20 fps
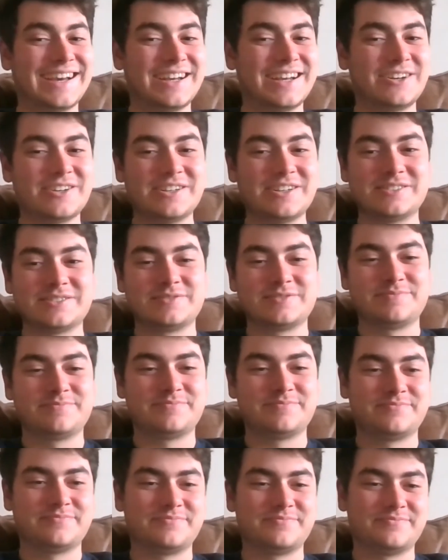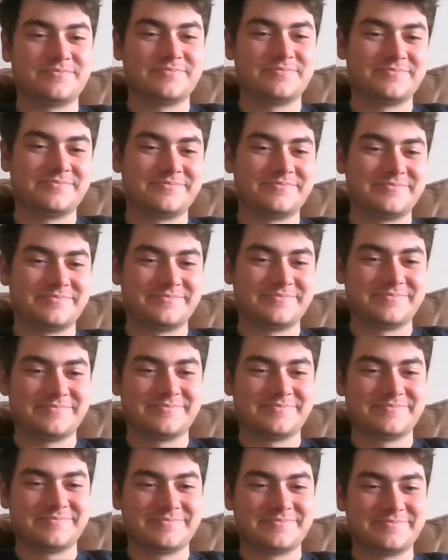don't know. I feel
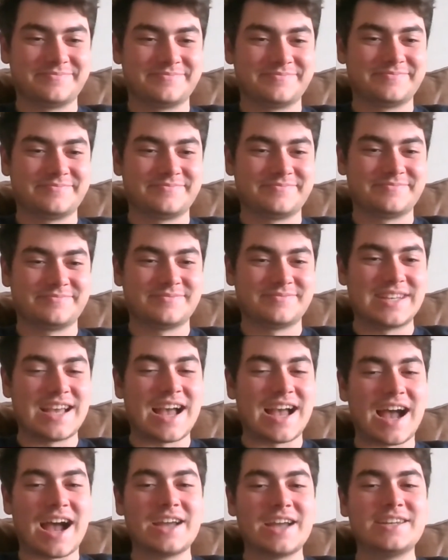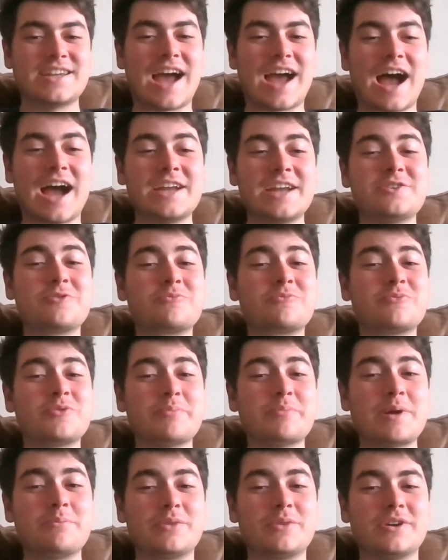like they would. I, I, I, don't guess
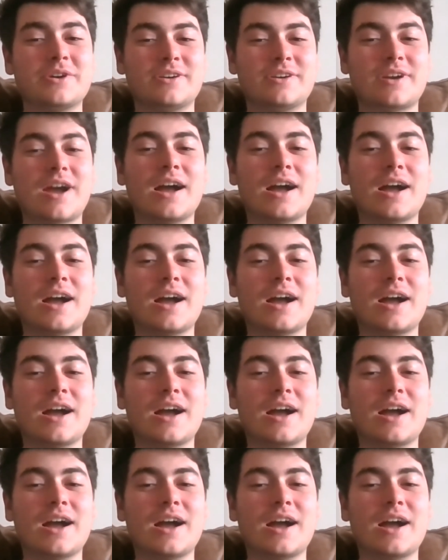remember I bring a